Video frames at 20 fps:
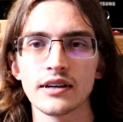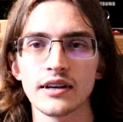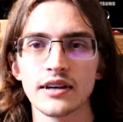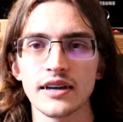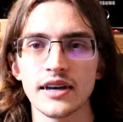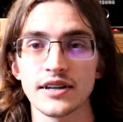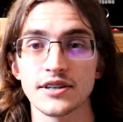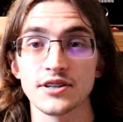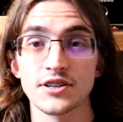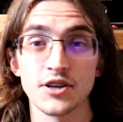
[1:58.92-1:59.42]

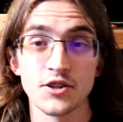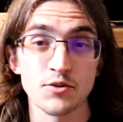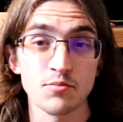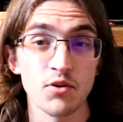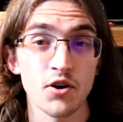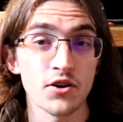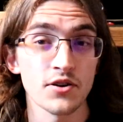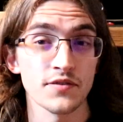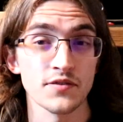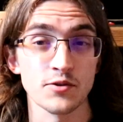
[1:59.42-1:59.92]
And another
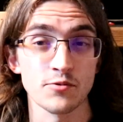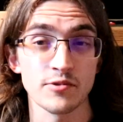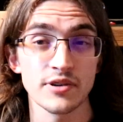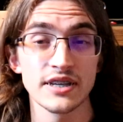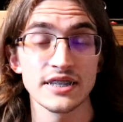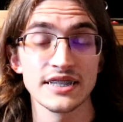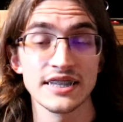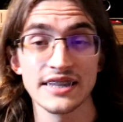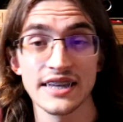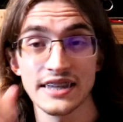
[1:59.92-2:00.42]
part of the
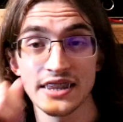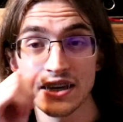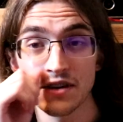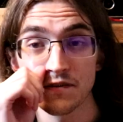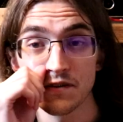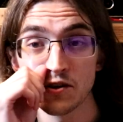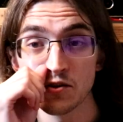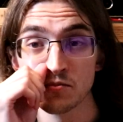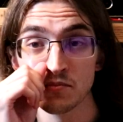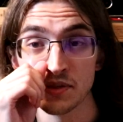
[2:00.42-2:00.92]
reason that they
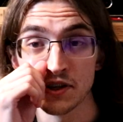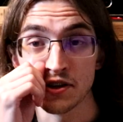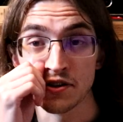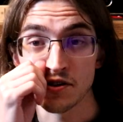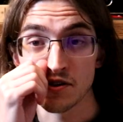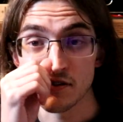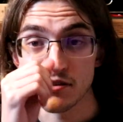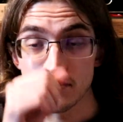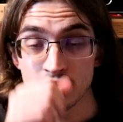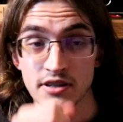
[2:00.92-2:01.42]
felt
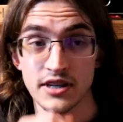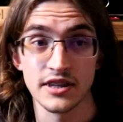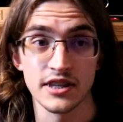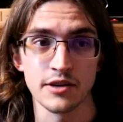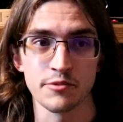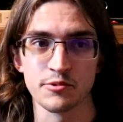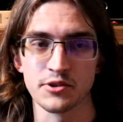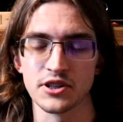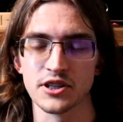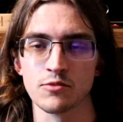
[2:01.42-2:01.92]
bigger than they
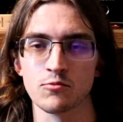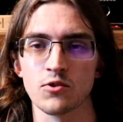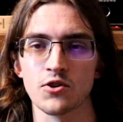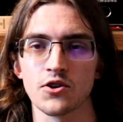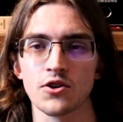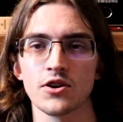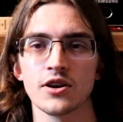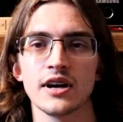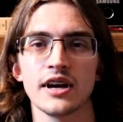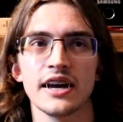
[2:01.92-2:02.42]
really
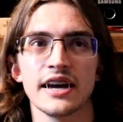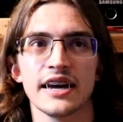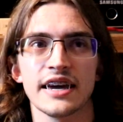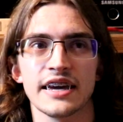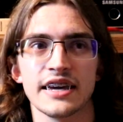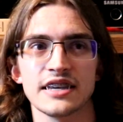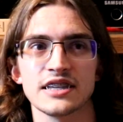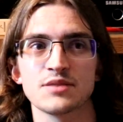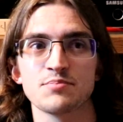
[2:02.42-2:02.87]
were is